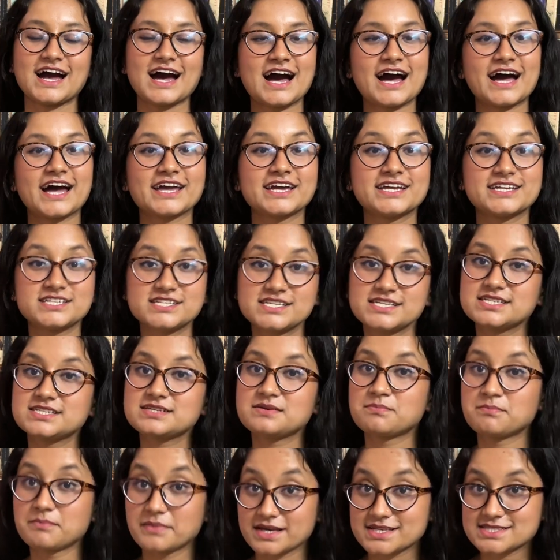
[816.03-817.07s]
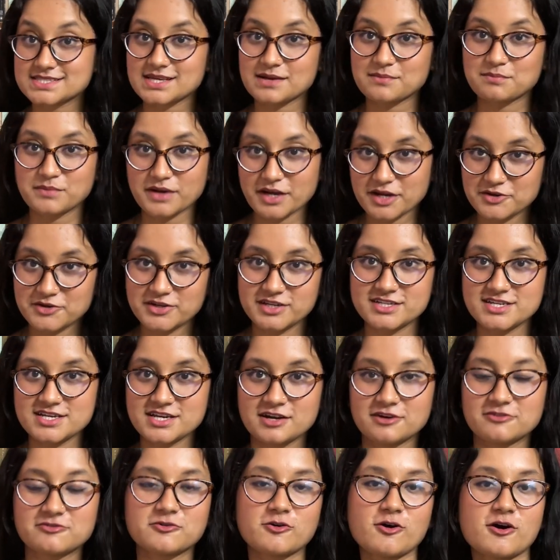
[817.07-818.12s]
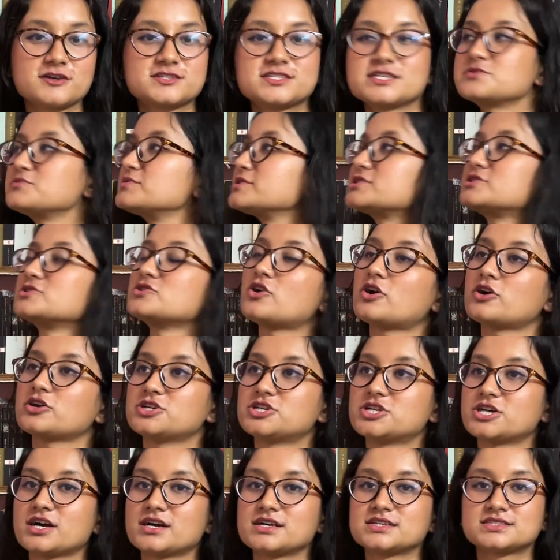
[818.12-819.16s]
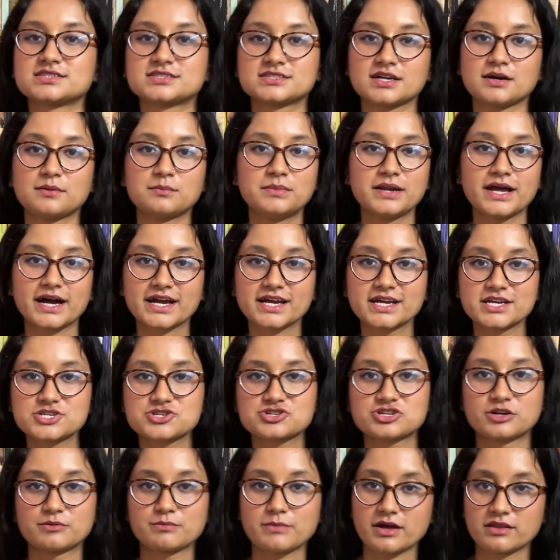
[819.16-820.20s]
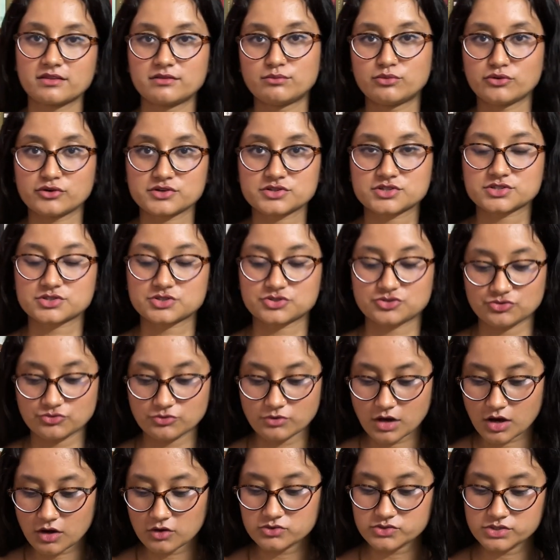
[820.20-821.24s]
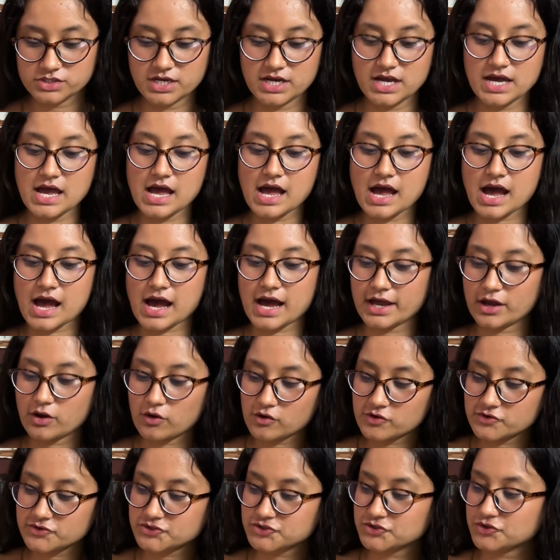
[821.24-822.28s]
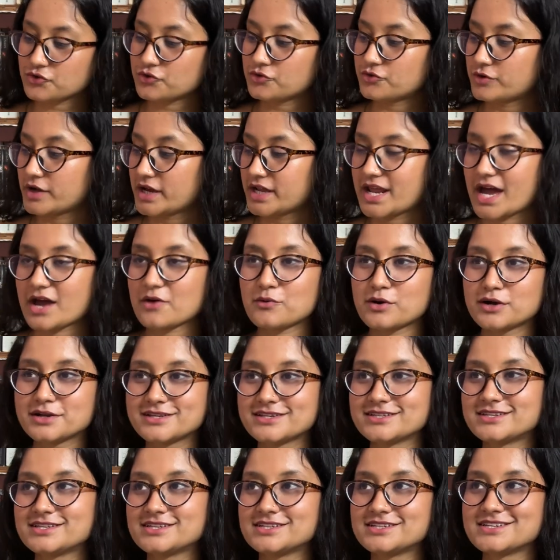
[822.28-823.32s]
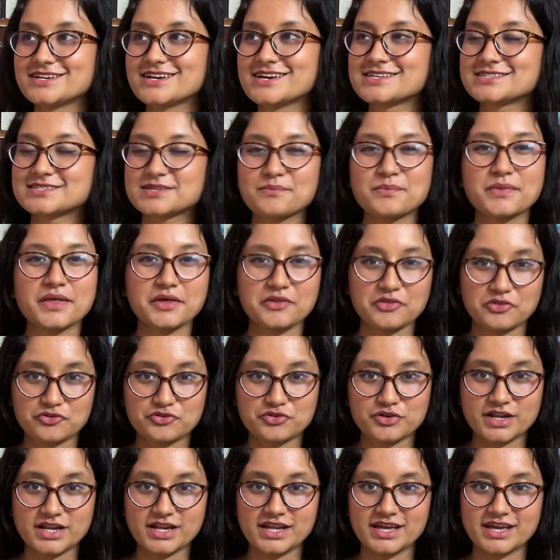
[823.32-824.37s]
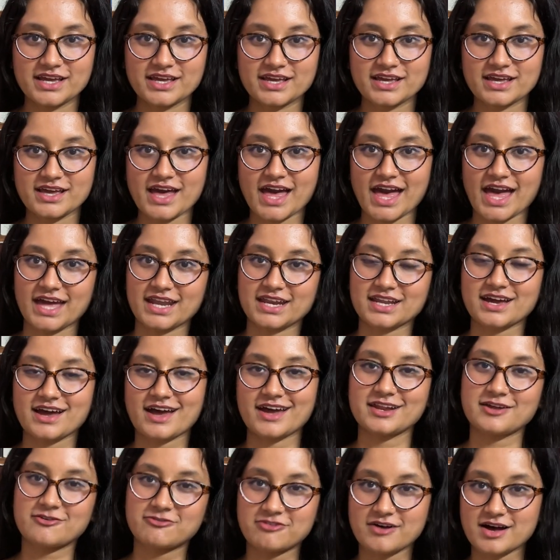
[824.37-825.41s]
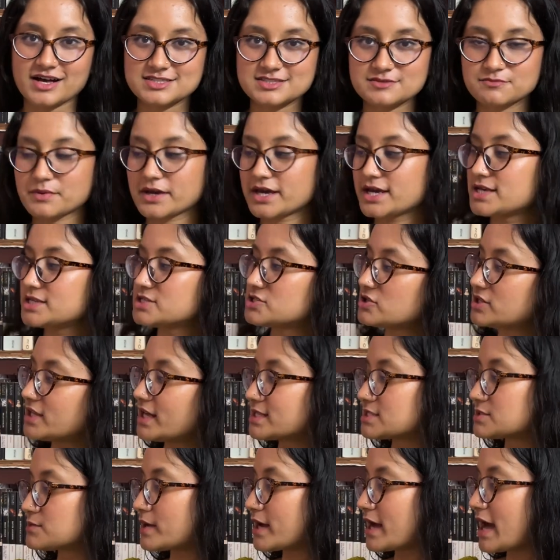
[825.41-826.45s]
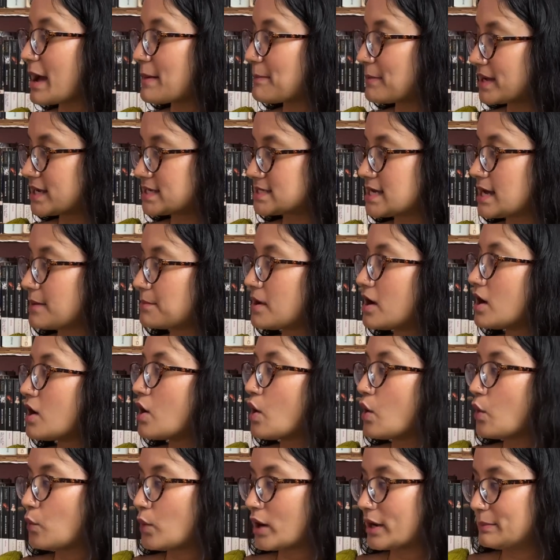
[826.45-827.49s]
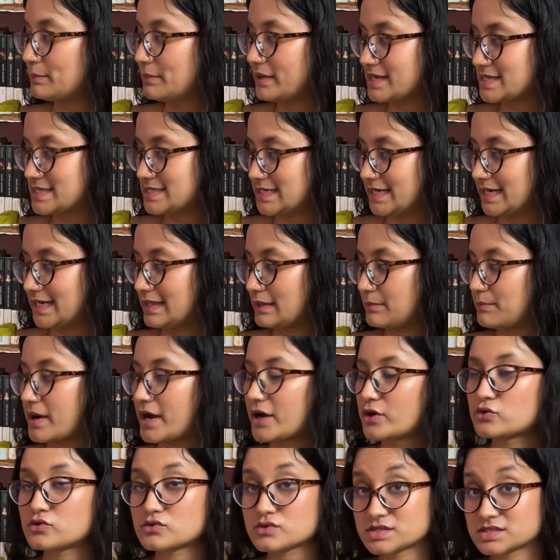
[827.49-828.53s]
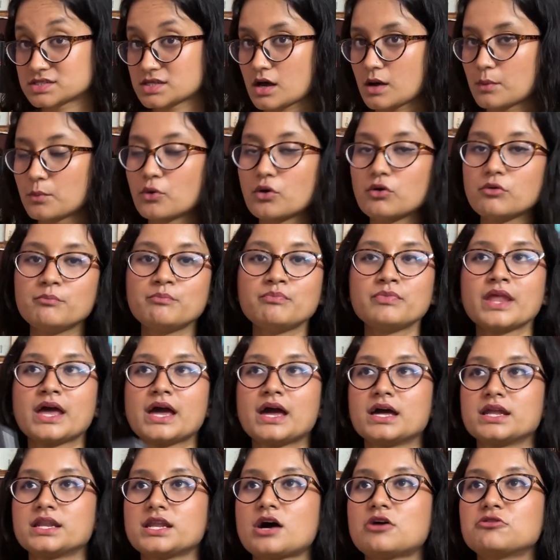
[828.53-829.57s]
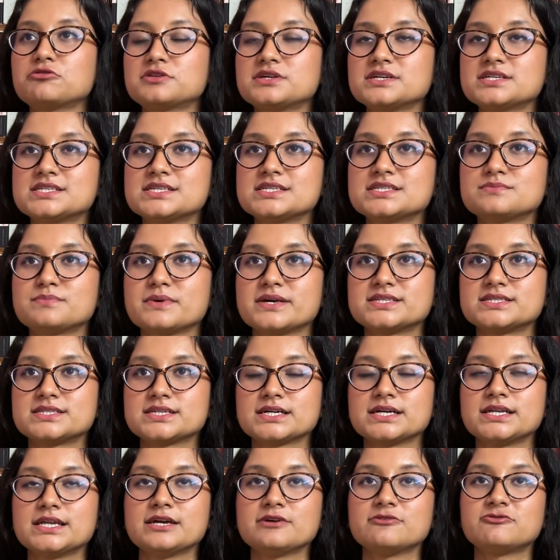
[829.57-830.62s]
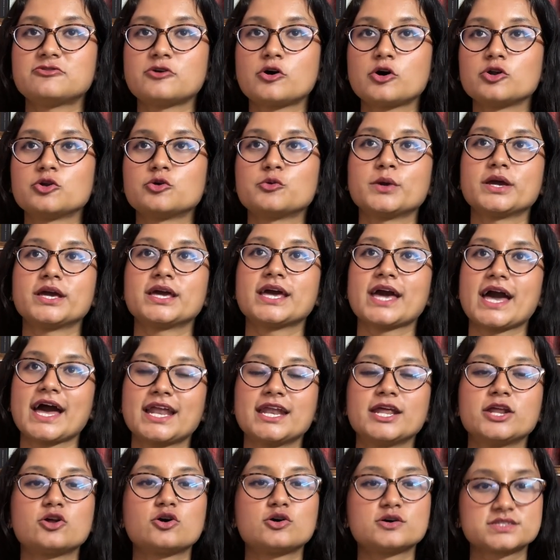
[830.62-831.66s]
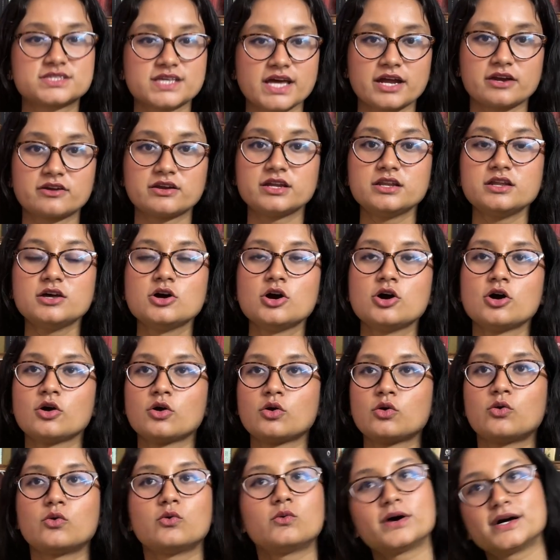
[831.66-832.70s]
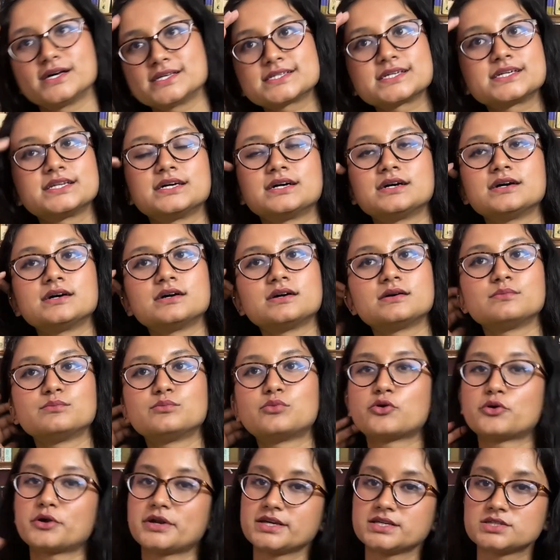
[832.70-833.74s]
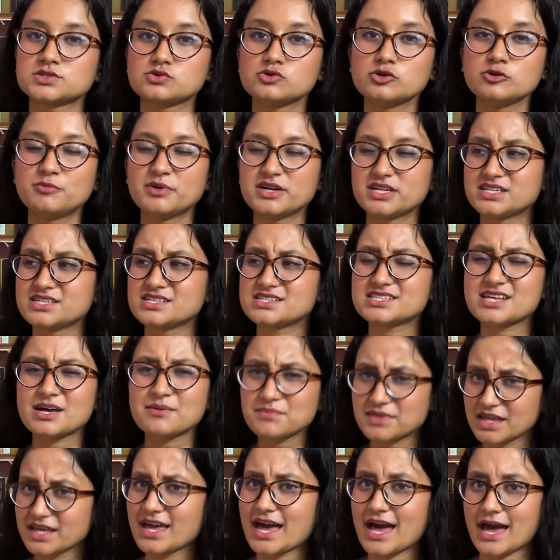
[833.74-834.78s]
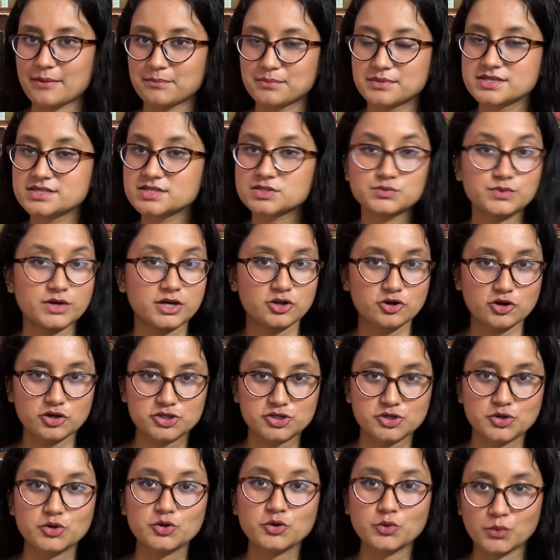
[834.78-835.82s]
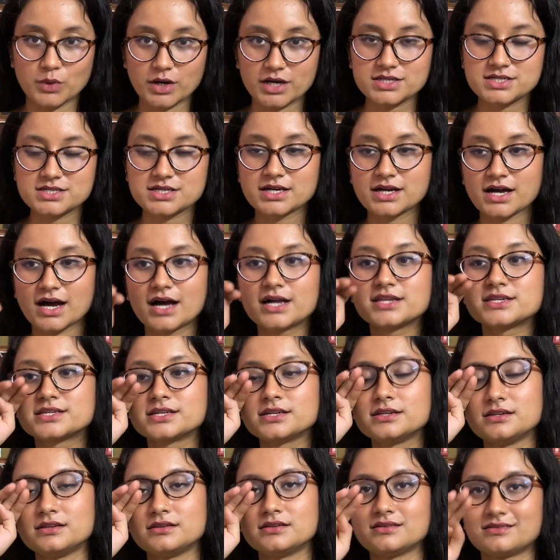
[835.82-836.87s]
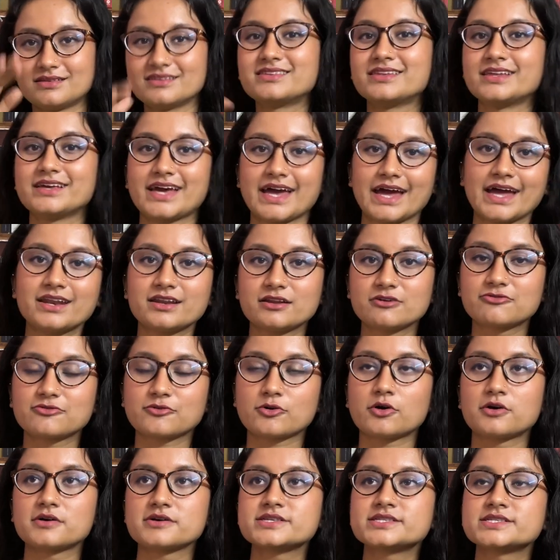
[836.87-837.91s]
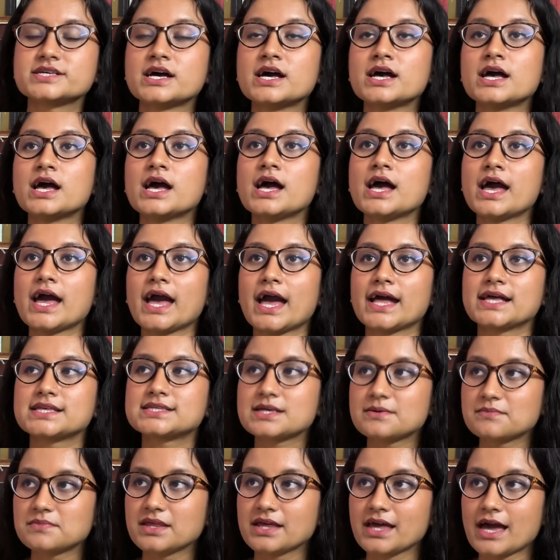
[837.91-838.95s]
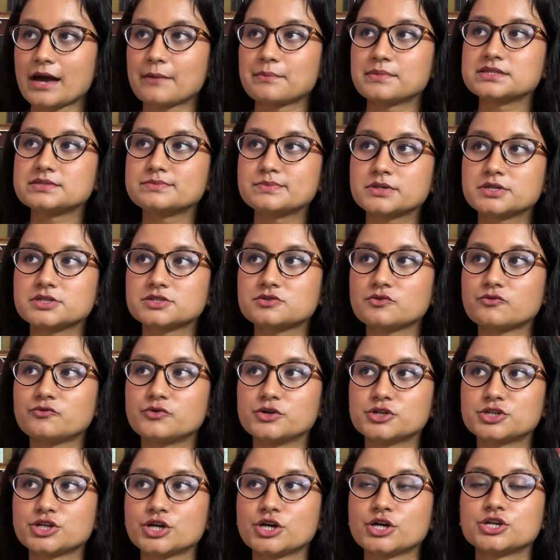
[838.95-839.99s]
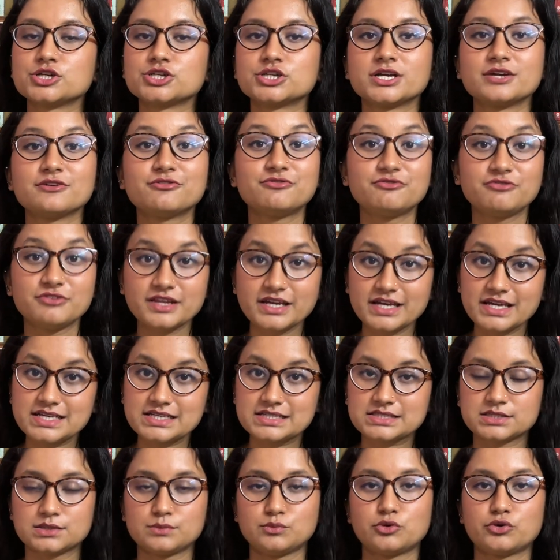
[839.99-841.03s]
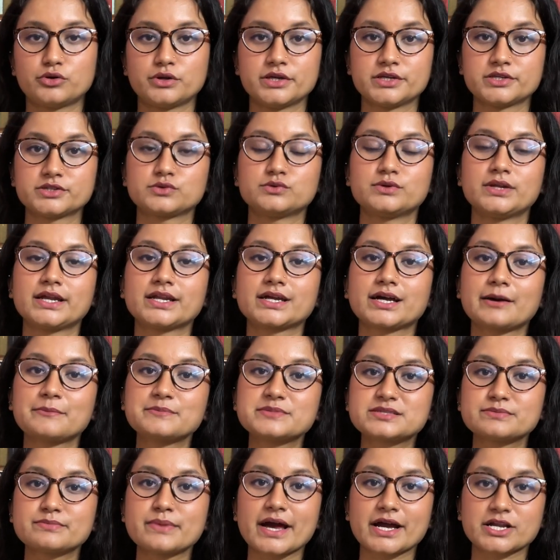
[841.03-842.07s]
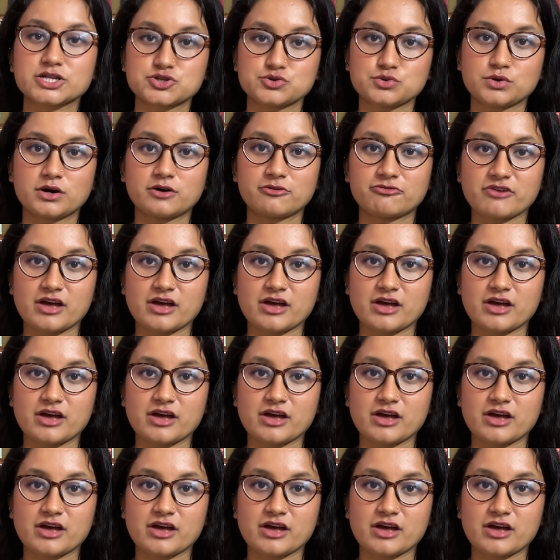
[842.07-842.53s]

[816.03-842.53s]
I did mix up my reading. Of course, it was not just Black History Month books throughout. I wanted something thrilling and kind of fast paced. So that's why I picked up What Big Teeth by Rose Sabo. Now, this is basically following Eleanor Zarin, who was in a boarding school, but something happens. We are not told what until the end, of course. Something happens because of which she flees the boarding school and comes back to her